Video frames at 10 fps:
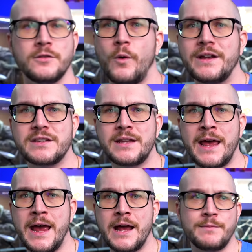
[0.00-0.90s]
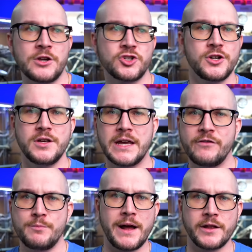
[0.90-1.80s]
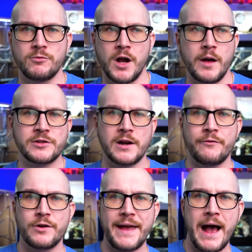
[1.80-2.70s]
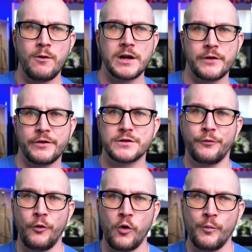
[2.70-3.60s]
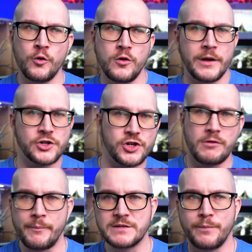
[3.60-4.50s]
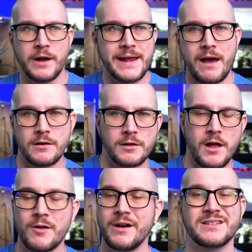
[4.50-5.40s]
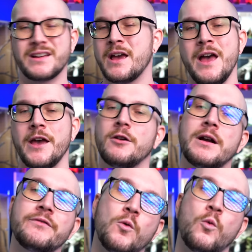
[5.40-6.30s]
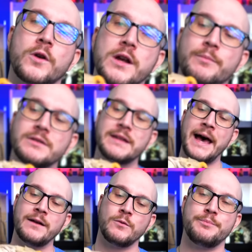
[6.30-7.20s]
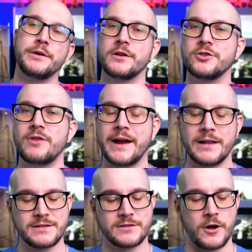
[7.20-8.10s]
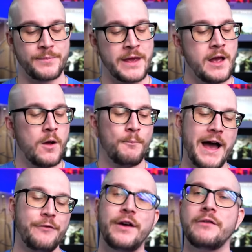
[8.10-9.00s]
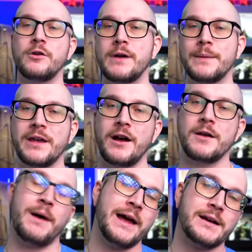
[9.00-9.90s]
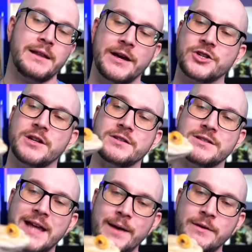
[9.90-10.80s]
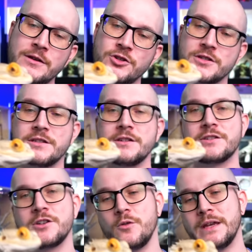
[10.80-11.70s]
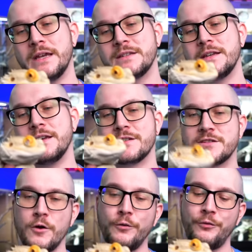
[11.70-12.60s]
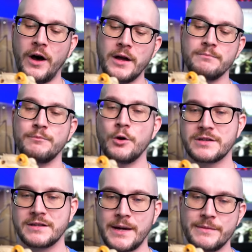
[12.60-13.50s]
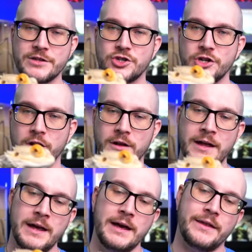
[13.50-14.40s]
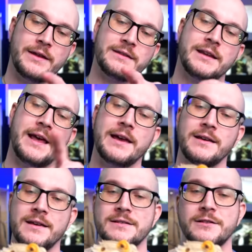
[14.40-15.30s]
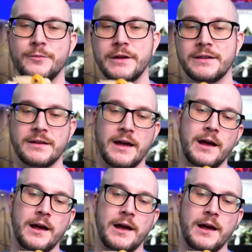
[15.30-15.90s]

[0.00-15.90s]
twice a day and make sure you give it belly rubs on every hour, and if it's a full moon, make sure you rub its butt counterclockwise. Like, you don't have to worry about that with bearded dragons. So my favorite reptile in my collection is Diamond, just because he's so easy, he's so fun, most of the time he's chill, and then today he's a little bit,